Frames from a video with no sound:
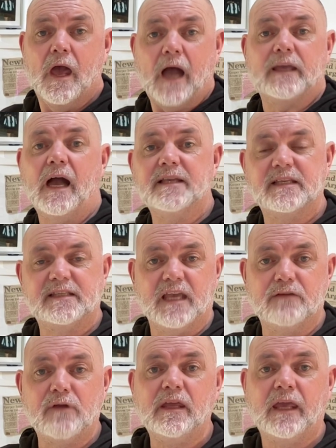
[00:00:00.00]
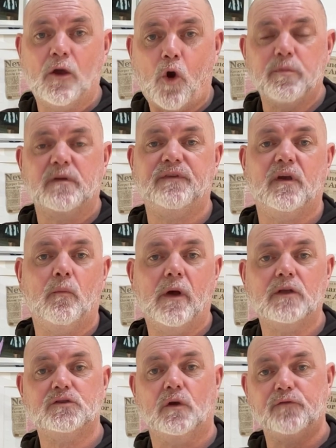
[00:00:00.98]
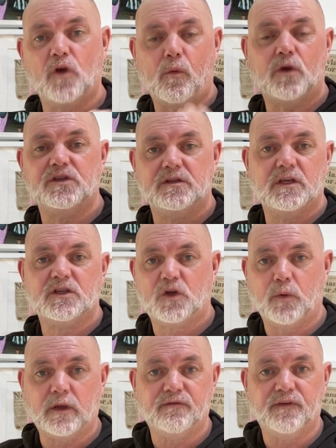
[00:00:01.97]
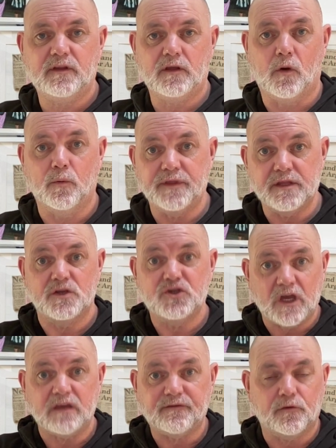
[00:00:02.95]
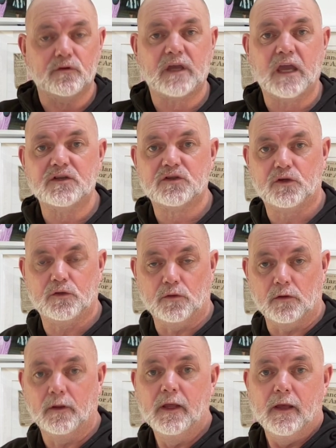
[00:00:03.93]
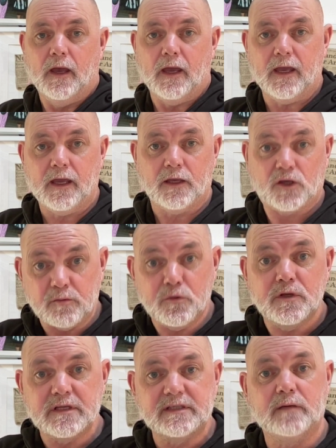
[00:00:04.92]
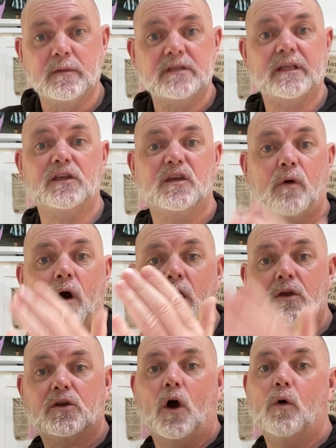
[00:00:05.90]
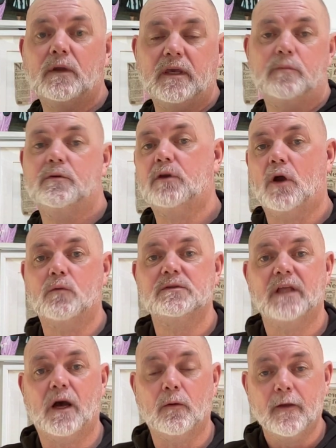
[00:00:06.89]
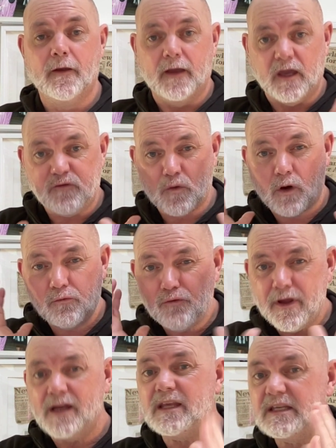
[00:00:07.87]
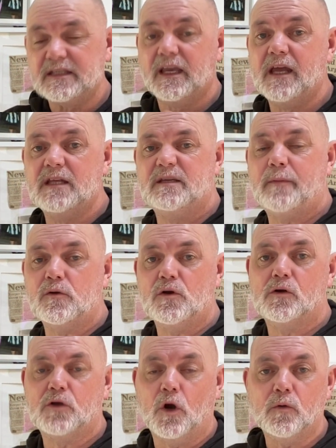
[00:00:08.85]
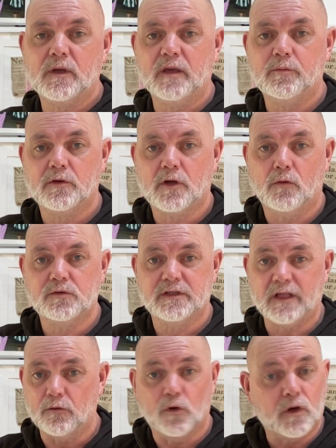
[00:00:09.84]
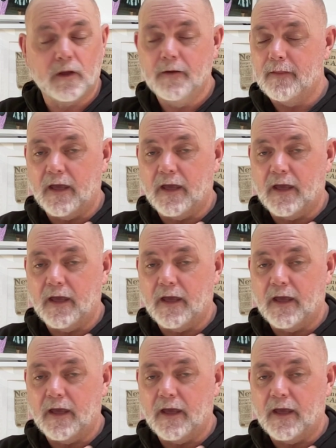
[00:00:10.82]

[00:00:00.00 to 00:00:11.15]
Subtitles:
Hi guys, it's Ray here, hope you're feeling well. So if you're watching this quick video within the J4K school community, it means that you are a goalkeeping coach now. If you are really serious about your goalkeeping coaching, now look,